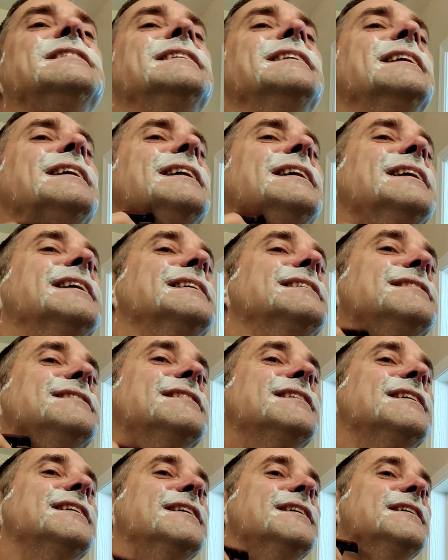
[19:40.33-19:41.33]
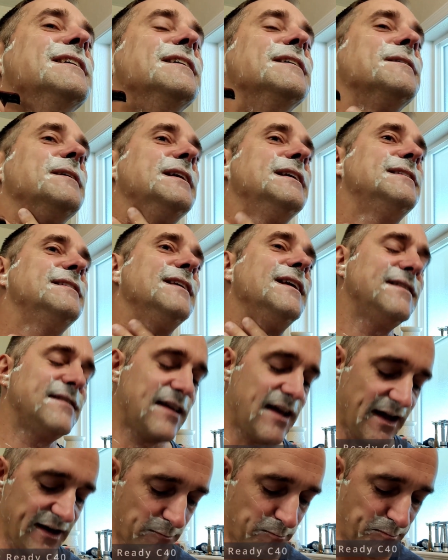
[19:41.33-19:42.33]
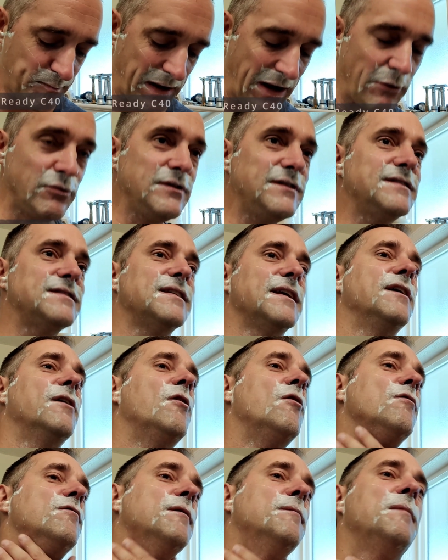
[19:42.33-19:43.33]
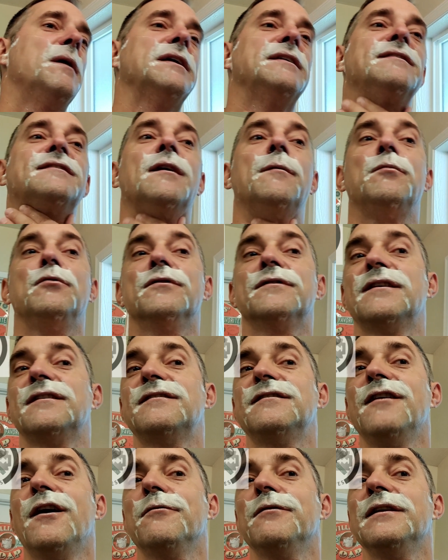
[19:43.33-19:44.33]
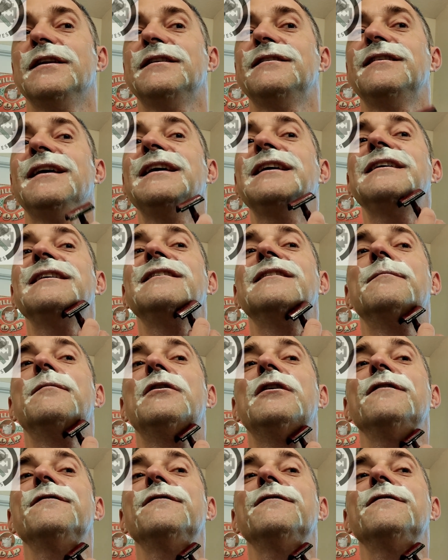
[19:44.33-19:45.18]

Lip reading: Yeah, it's kind of bouncing over my stubbles. It's not really taking them